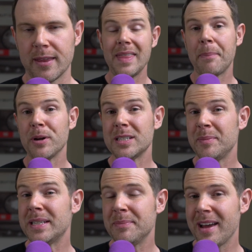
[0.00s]
And that brings
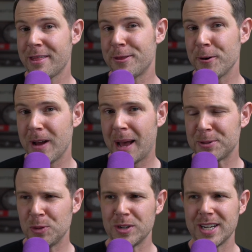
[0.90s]
me to my third
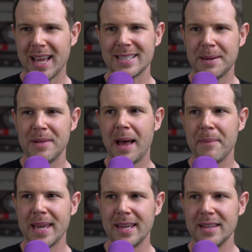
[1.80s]
option, which I guess I'm not
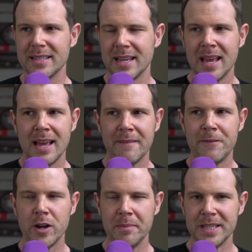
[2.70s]
making this
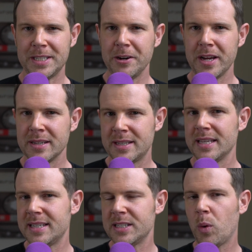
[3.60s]
very mysterious.
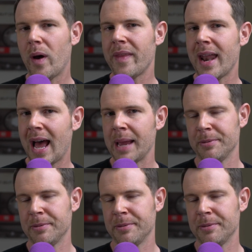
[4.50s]
This is the one that I